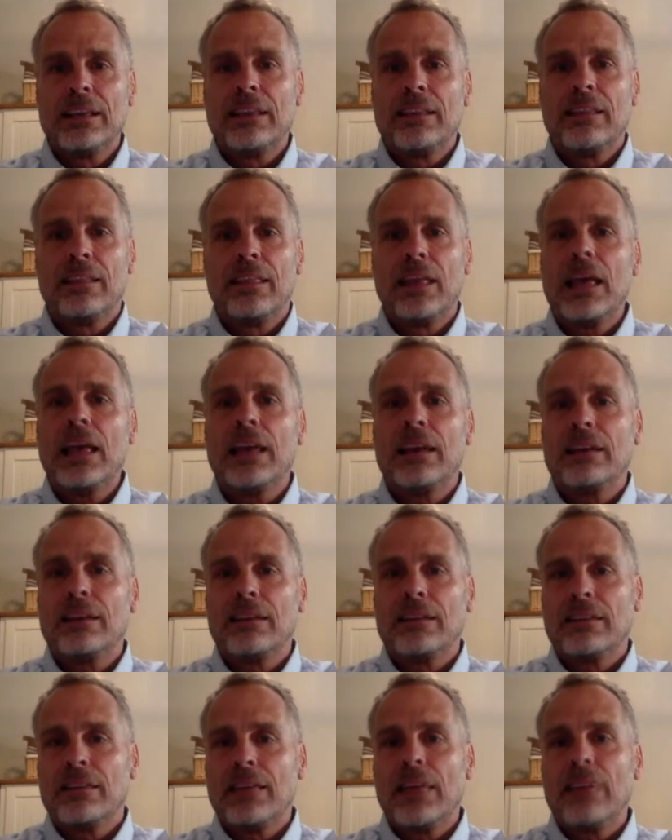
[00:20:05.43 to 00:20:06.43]
then,
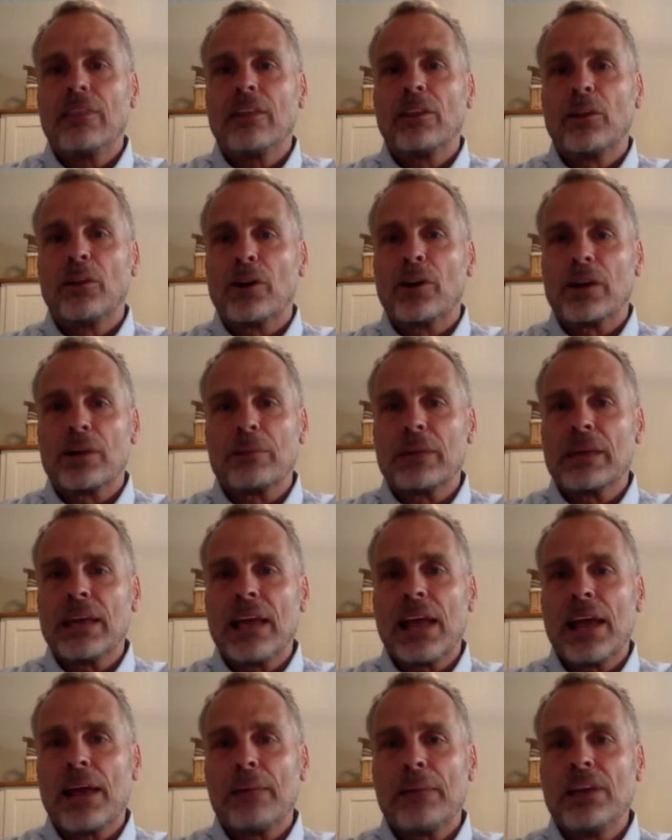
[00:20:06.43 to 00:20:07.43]
then the learning
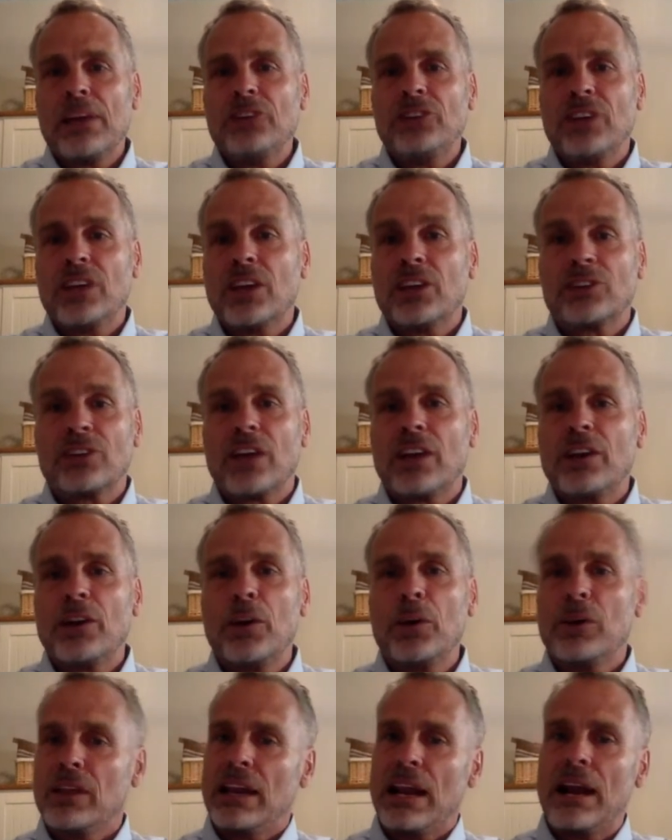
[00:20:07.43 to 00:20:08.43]
became easy because I
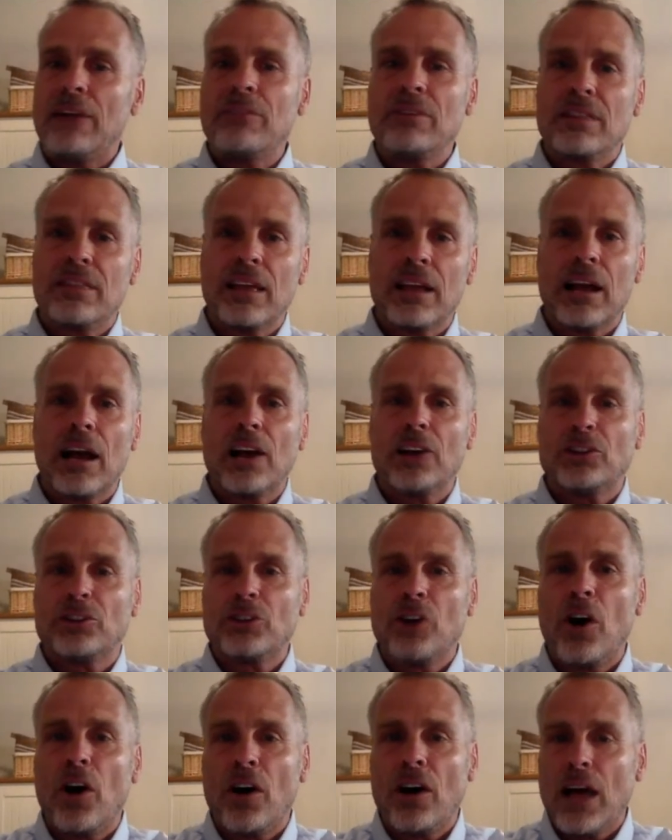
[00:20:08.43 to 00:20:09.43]
knew that everything I
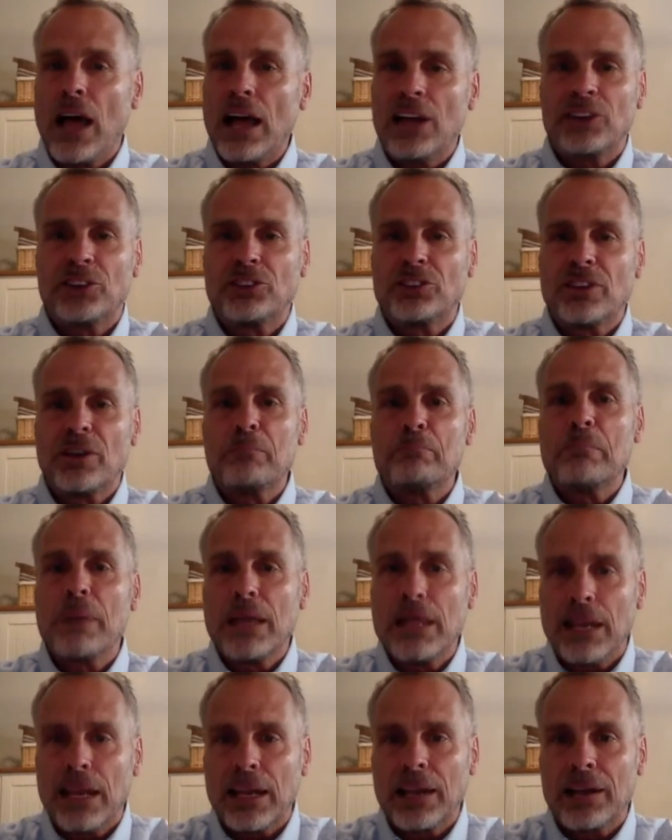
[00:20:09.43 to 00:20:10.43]
saw had some
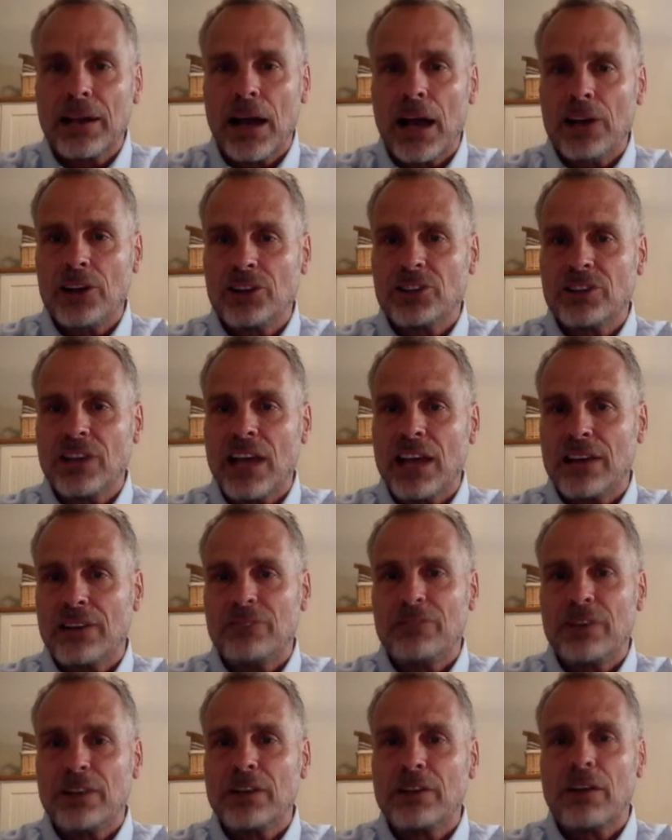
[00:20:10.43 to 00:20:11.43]
meaning. I just had to
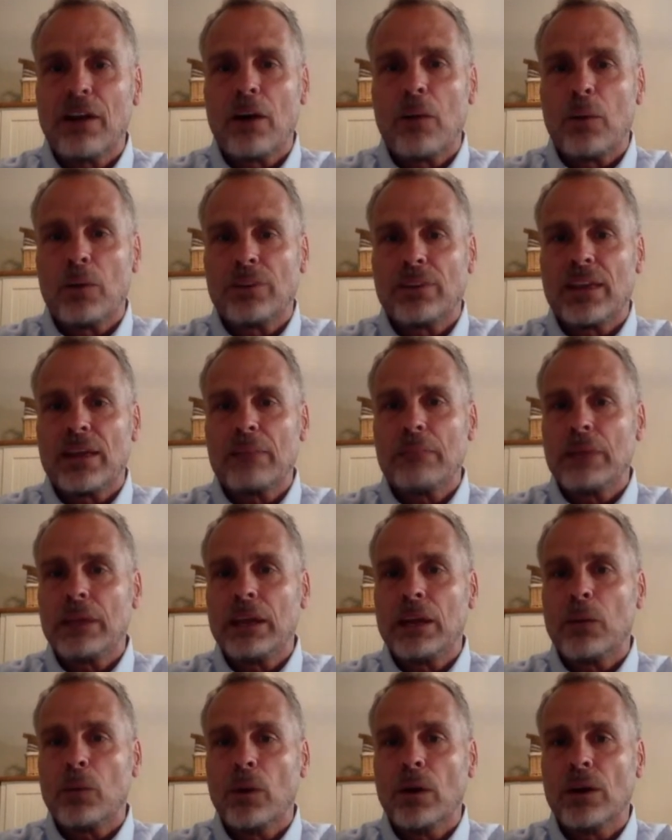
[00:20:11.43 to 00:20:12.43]
figure out what that
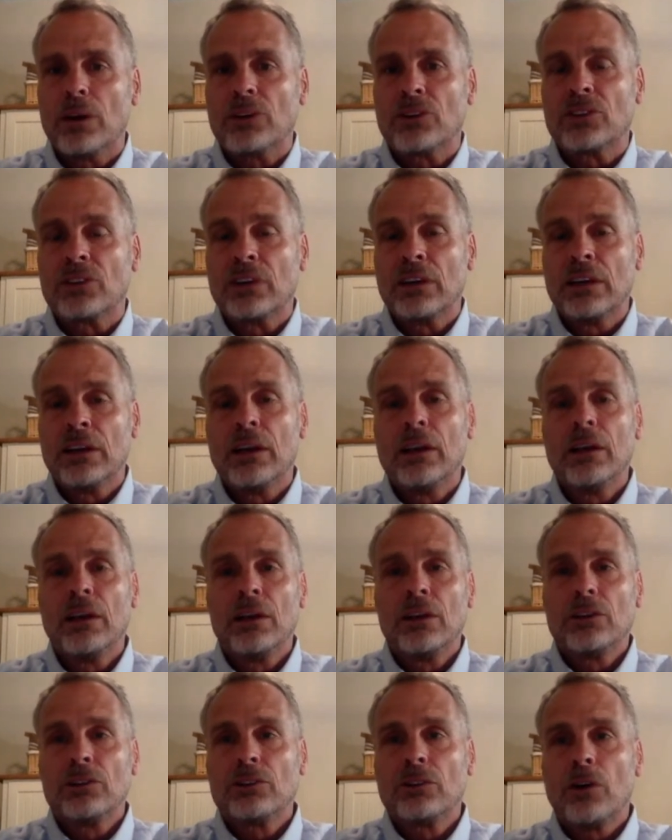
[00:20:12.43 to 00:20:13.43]
meaning was.
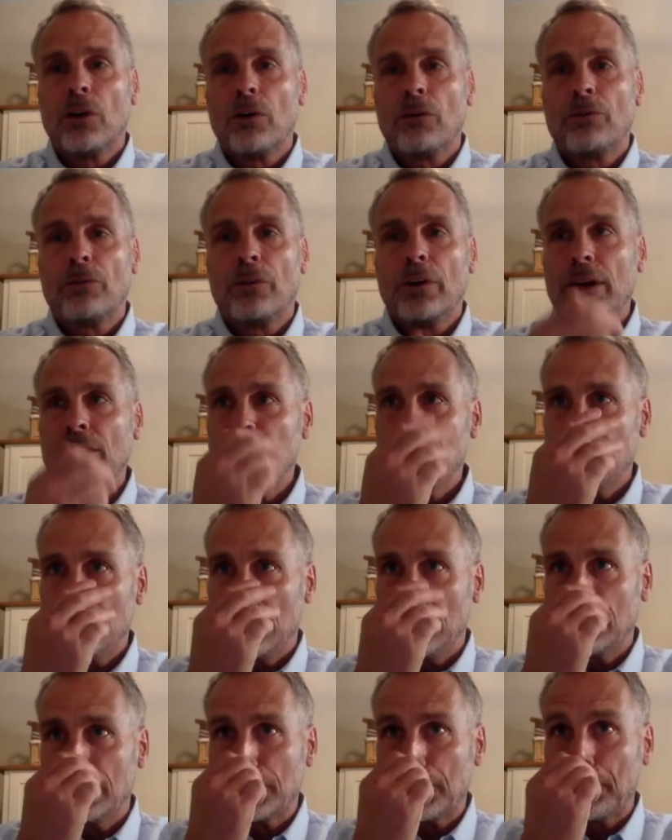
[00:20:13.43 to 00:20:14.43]
So for
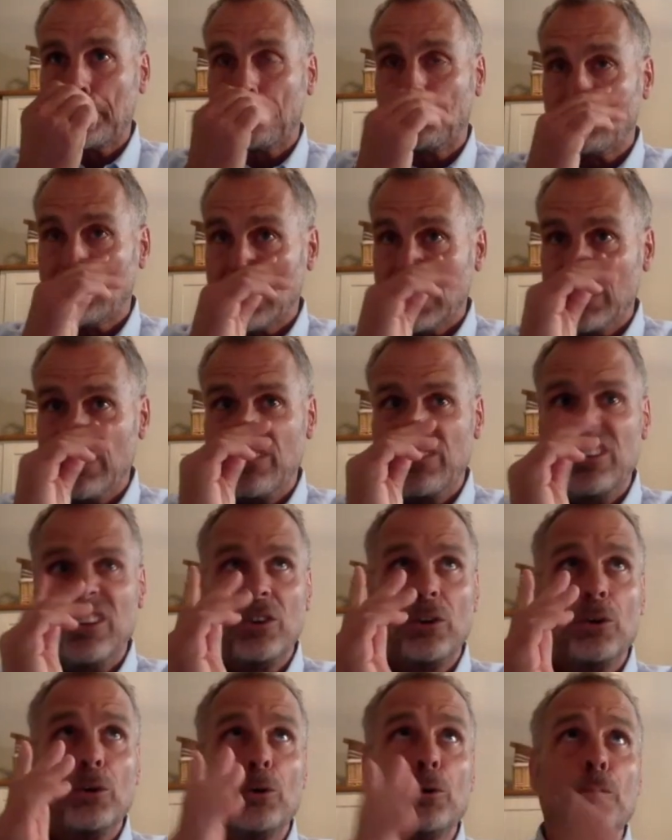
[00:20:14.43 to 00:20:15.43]
instance, if
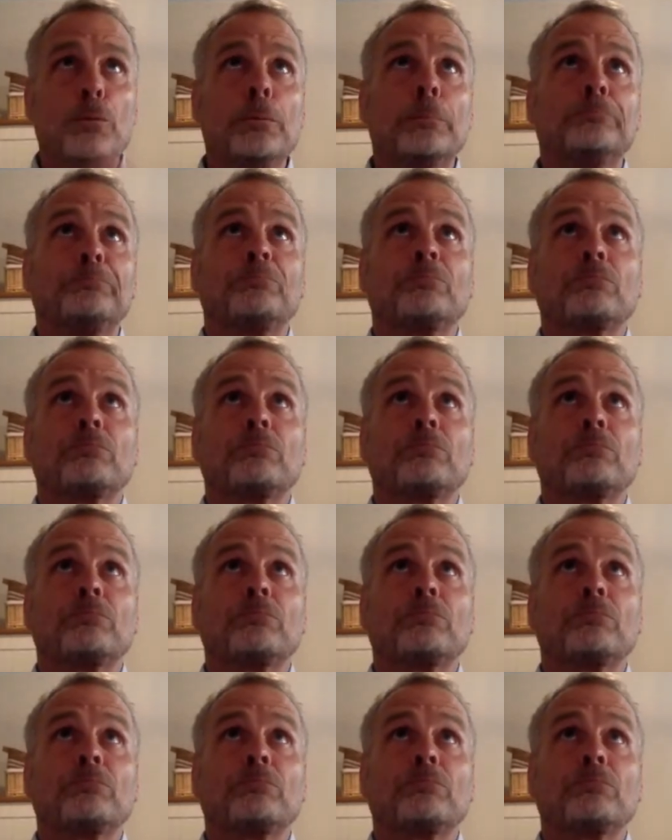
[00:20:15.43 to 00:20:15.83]
you,